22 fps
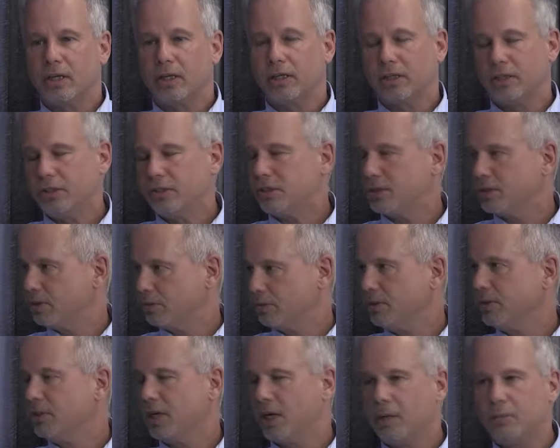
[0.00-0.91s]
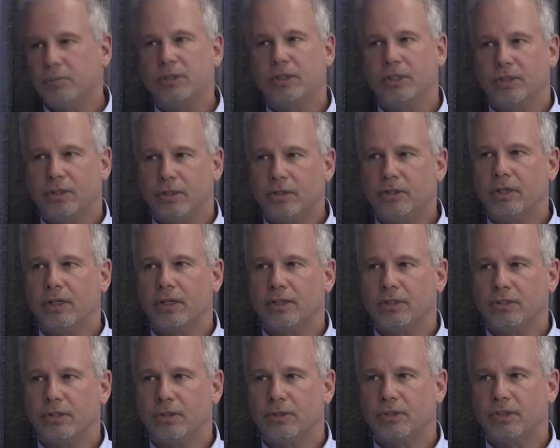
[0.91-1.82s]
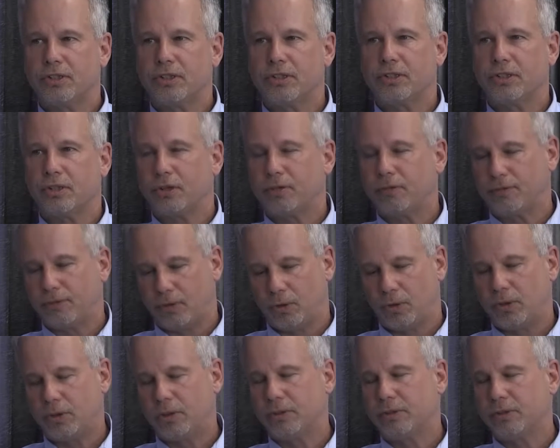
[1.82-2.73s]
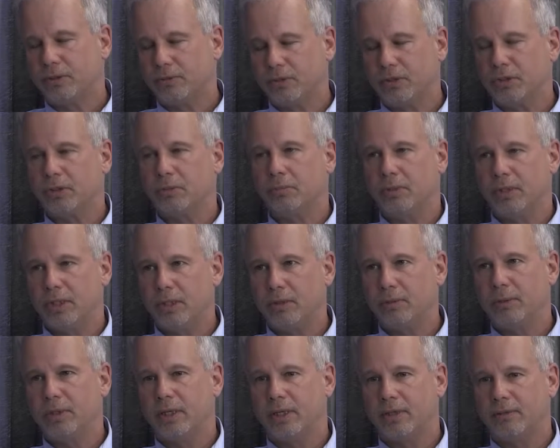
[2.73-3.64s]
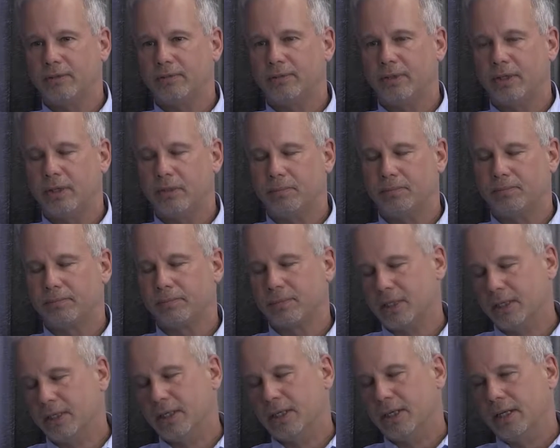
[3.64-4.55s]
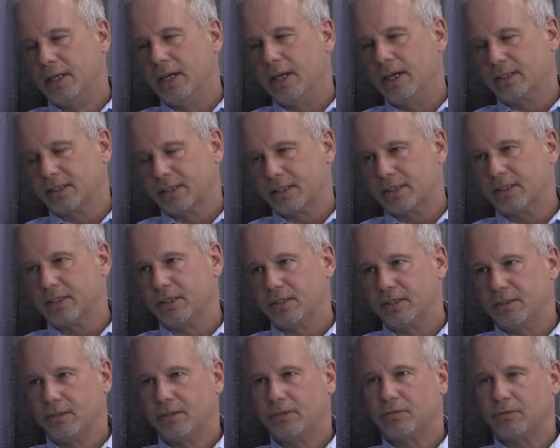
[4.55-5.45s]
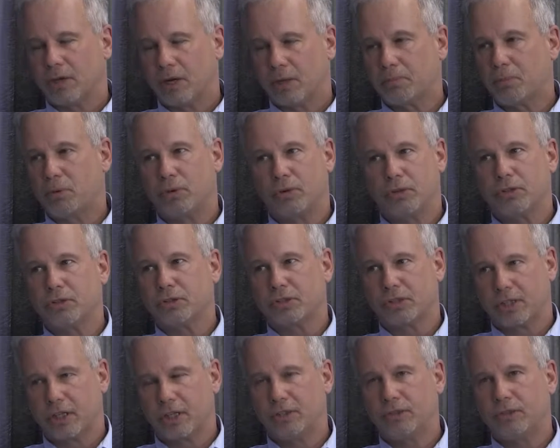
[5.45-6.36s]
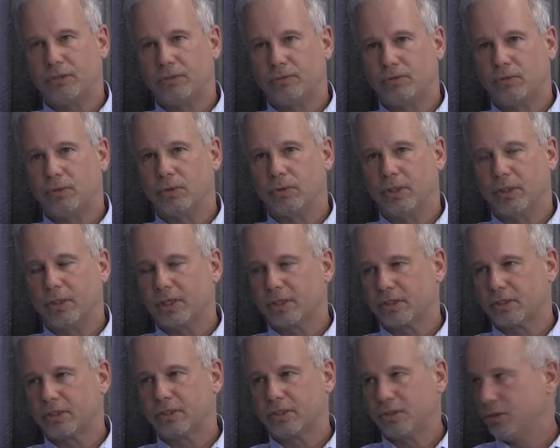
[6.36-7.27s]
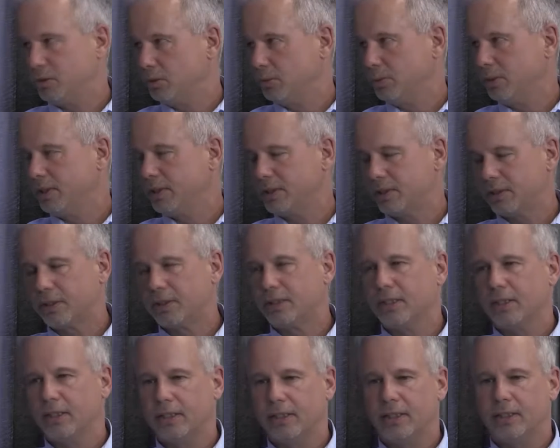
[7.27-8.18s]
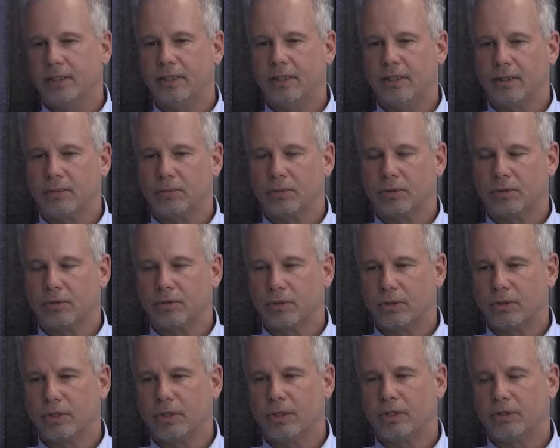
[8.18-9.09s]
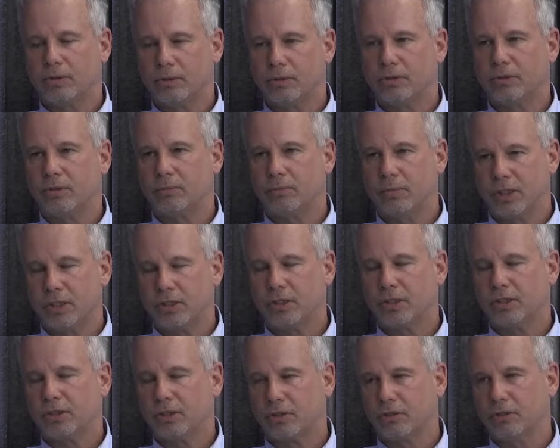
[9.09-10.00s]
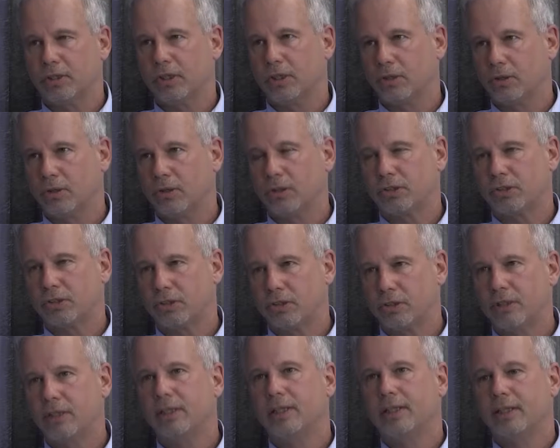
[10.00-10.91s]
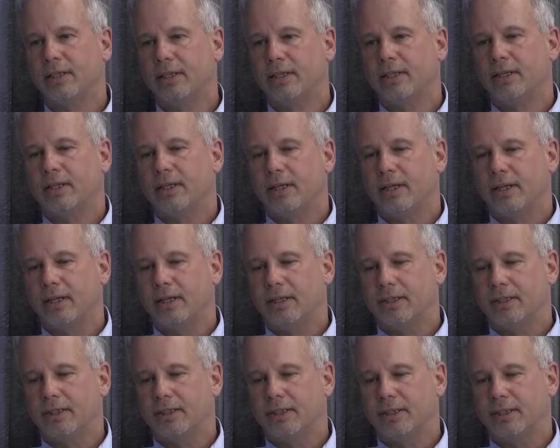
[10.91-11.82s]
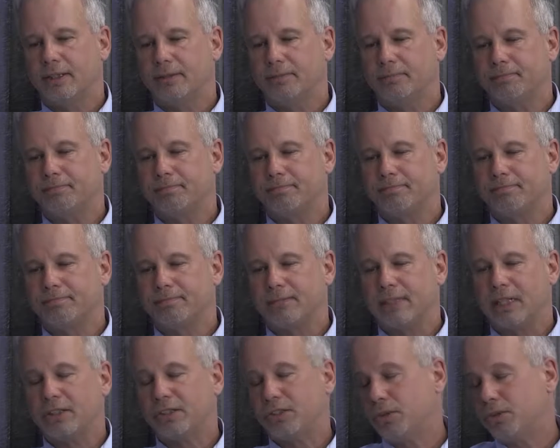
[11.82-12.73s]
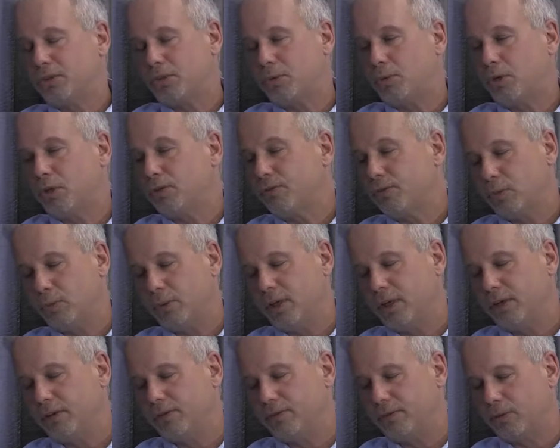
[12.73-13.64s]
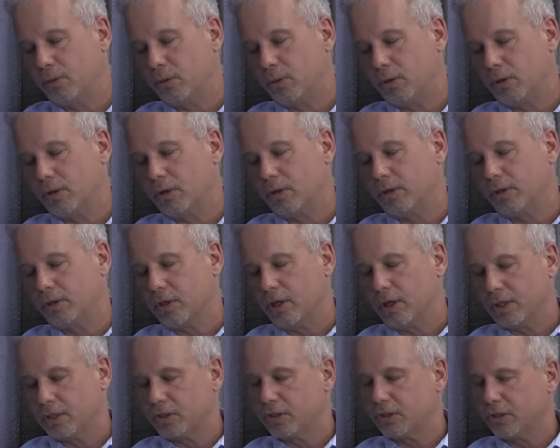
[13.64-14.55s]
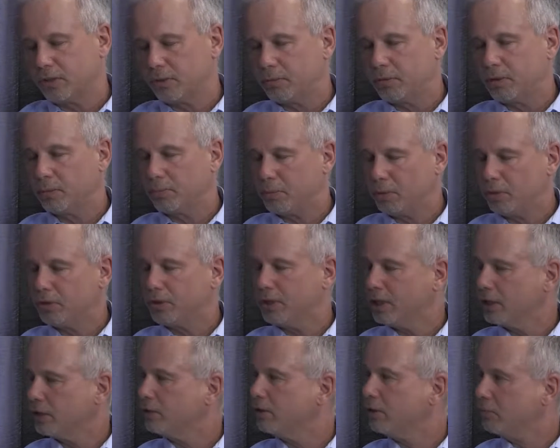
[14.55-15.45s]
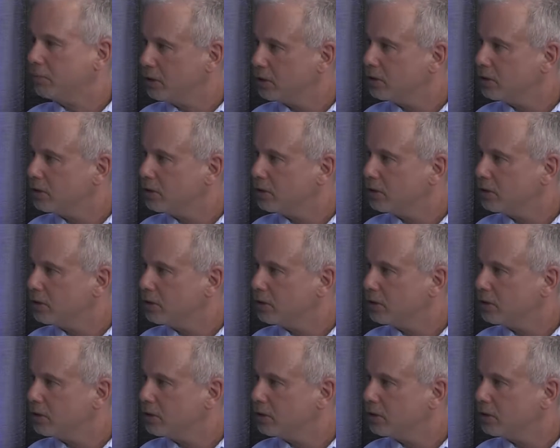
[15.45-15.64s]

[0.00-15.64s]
uh, at least three times a year, and so this is our fall division meeting. We have. Um, Essex and Rockport are scheduled for the next two weeks, and then um, we're looking at doing Manchester and then Gloucester. And um, and so it's a wonderful way for us to, to pull together the